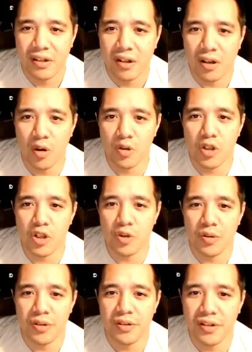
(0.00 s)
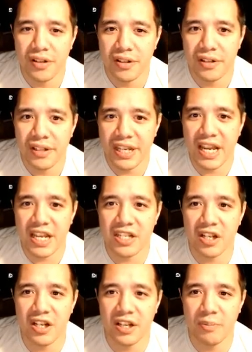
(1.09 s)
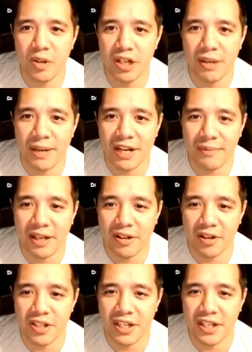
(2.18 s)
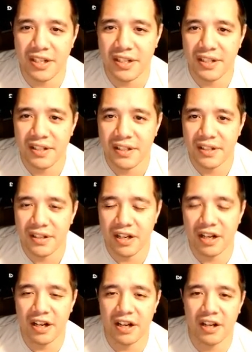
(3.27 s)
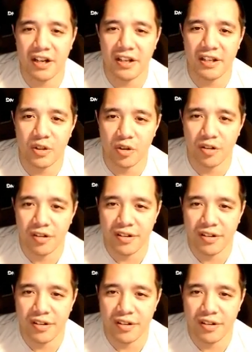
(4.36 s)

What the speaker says: Oh shoot, he has immunity back up now, doesn't he? Endure.